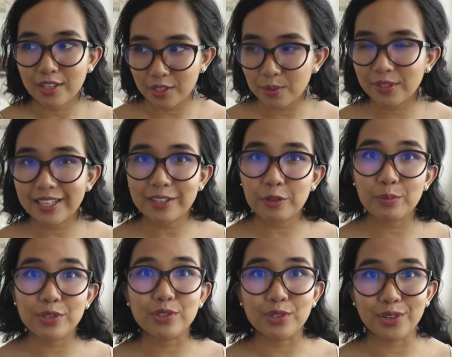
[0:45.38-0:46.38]
you would like to
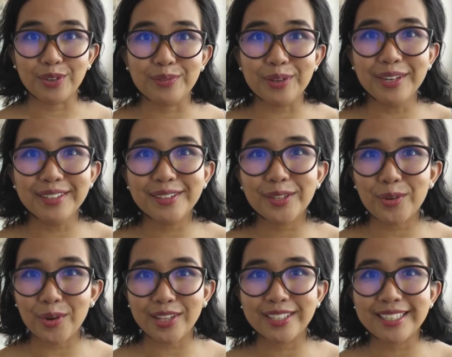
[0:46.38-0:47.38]
preserve the
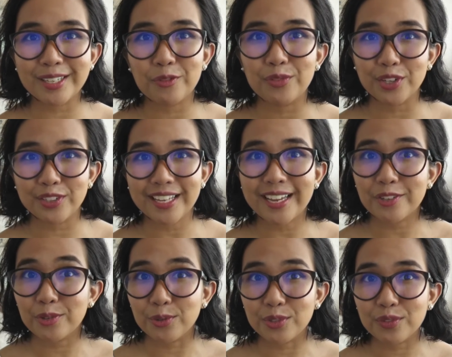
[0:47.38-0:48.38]
quality of your
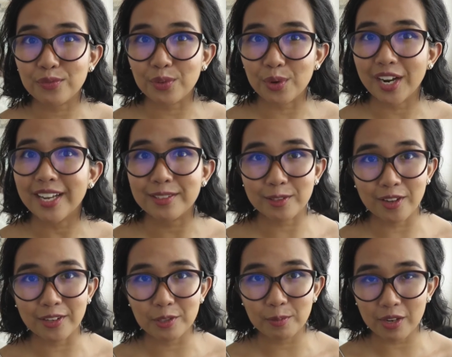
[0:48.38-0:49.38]
tattoos for as
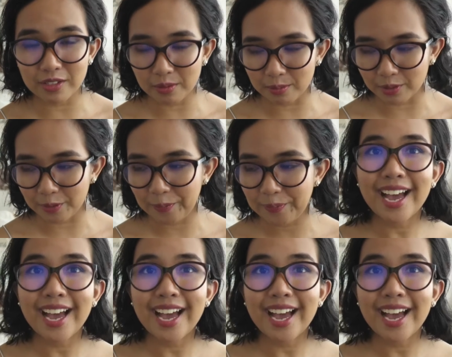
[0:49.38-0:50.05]
long as possible.